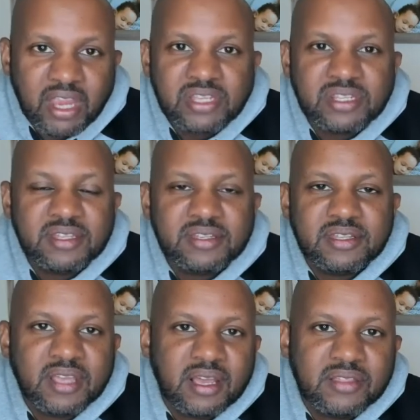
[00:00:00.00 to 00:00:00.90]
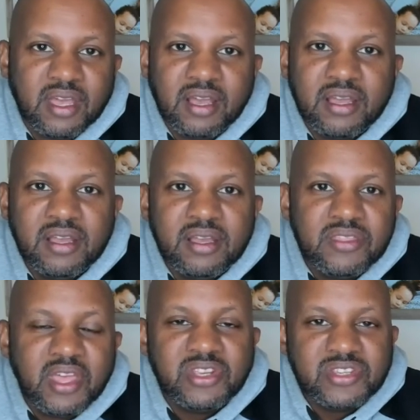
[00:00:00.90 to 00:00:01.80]
and the
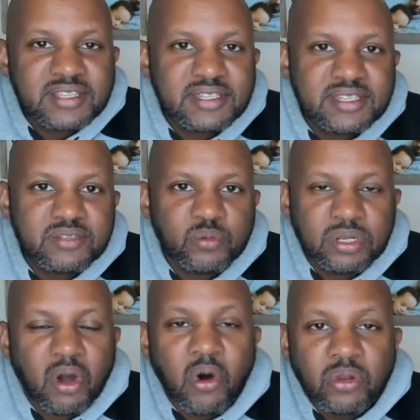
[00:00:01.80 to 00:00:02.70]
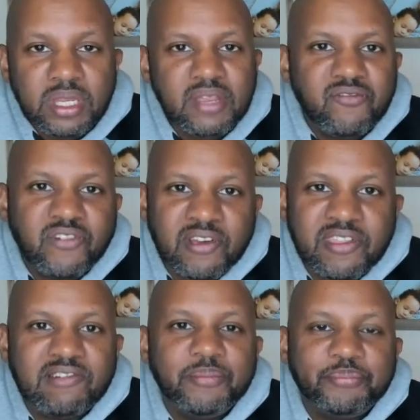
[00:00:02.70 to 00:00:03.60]
injustices will only
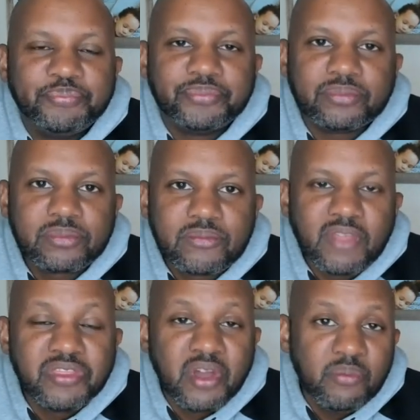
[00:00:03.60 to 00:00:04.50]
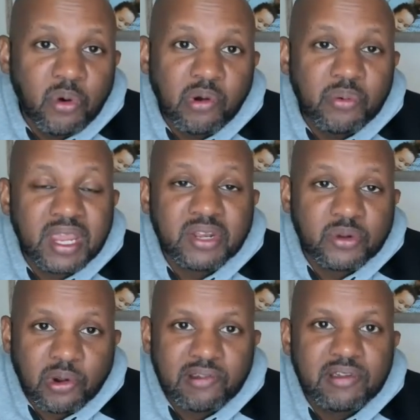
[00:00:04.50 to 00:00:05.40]
further the more we
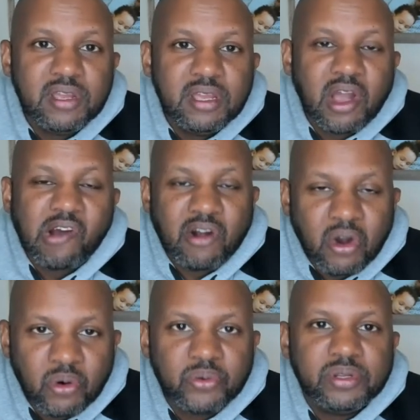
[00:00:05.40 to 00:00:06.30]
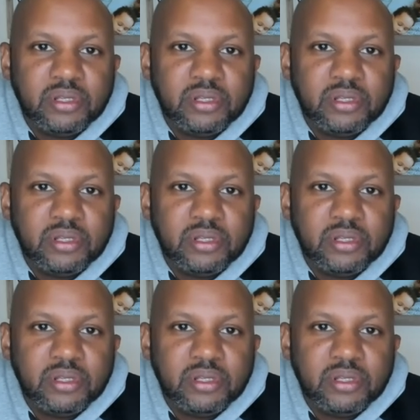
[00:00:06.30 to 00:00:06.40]
ignore our own,